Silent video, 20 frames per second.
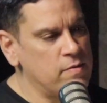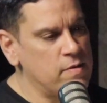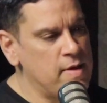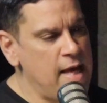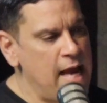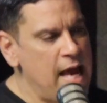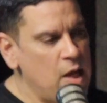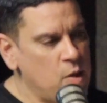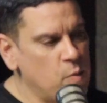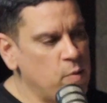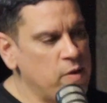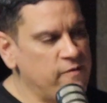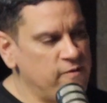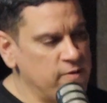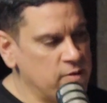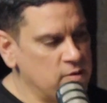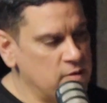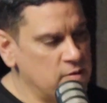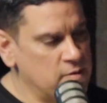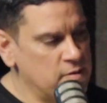how do we
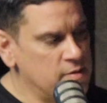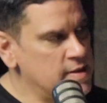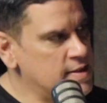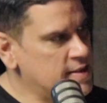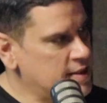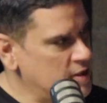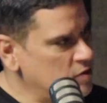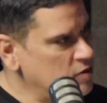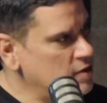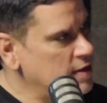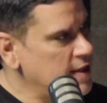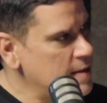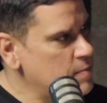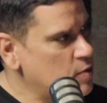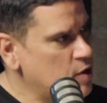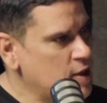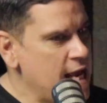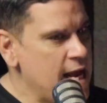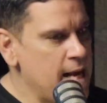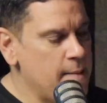fill the skilled
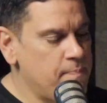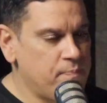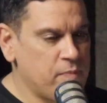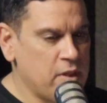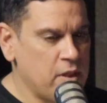labor gap.